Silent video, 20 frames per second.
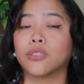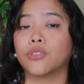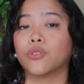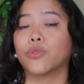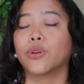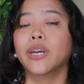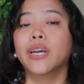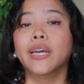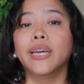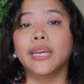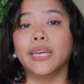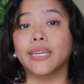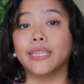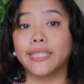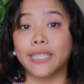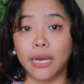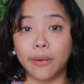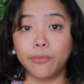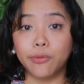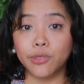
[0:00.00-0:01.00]
So
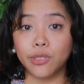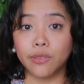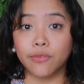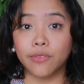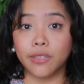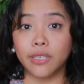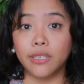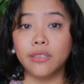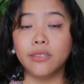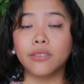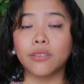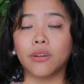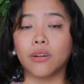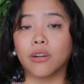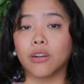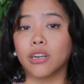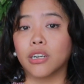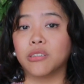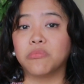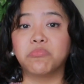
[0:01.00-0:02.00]
examples of these
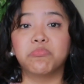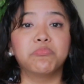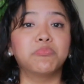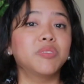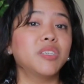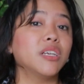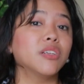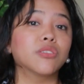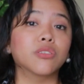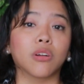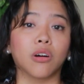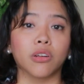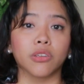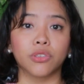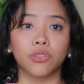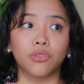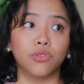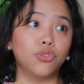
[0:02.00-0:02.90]
are sales calls.